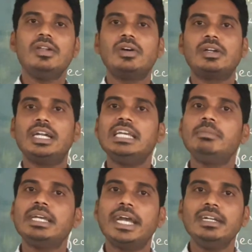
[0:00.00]
are running
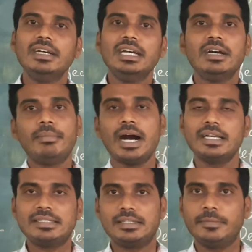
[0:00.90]
behind
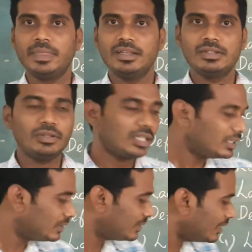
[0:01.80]
marks. So
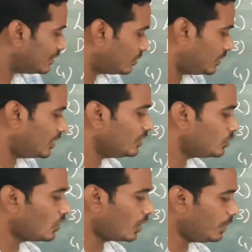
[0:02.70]
that such thing should
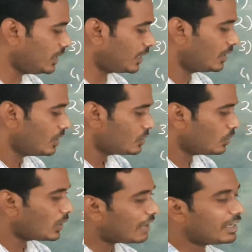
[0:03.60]
not be done.
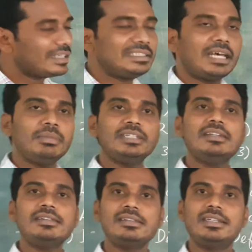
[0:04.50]
So our examination
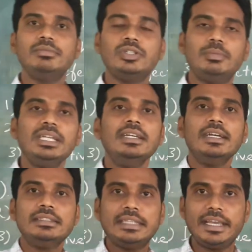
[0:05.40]
system should be
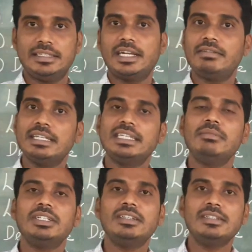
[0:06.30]
changed. Our
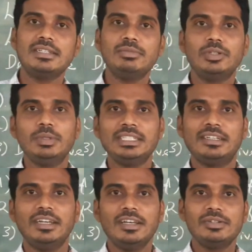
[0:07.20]
examination system should be changed.
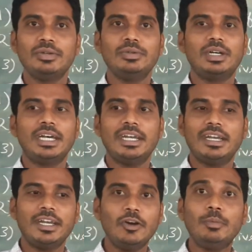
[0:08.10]
So
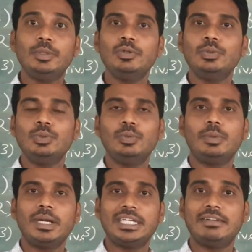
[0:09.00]
I hope you
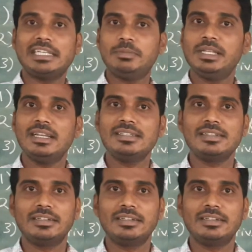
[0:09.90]
might have experienced